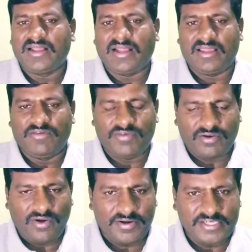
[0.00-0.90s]
If you
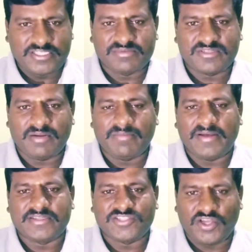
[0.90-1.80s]
are not yet subscribed
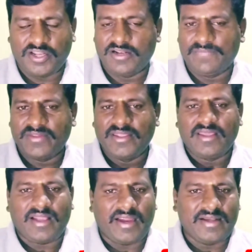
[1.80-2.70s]
my channel,
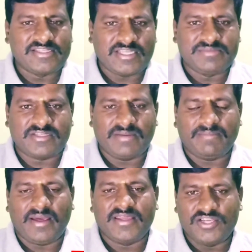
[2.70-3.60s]
kindly subscribe
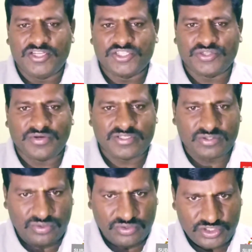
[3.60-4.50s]
my Insurance
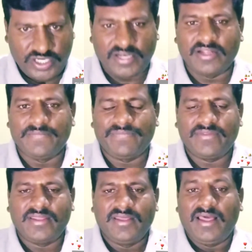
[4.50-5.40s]
Guru channel.
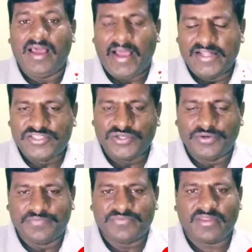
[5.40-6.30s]

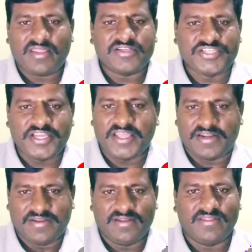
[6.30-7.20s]
Also,
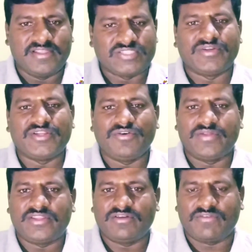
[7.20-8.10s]
share this video
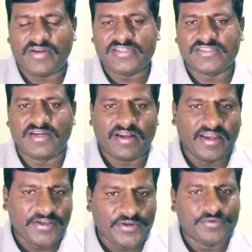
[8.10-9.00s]
with your friends and
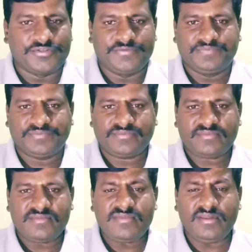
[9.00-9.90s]
relatives,
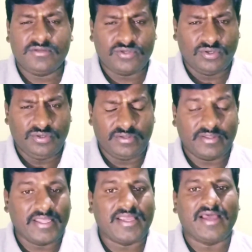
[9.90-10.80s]
so
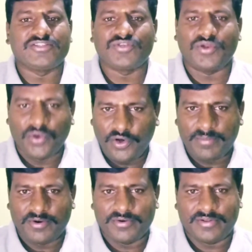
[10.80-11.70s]
they also know
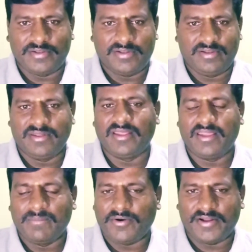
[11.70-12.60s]
about the
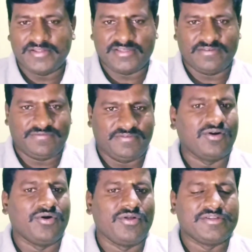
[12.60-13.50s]
importance of
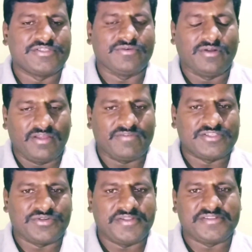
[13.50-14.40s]
whole life
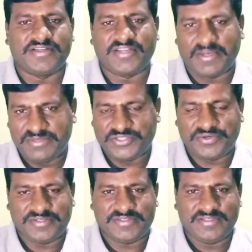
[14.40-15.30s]
insurance and term
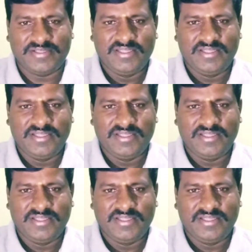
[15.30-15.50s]
insurance.